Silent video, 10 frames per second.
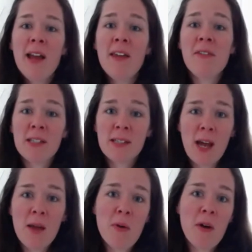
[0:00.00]
In this
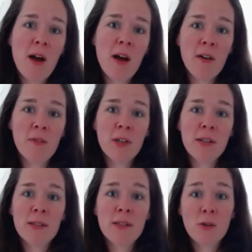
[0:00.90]
time of
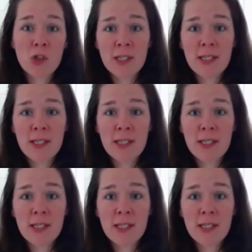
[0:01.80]
social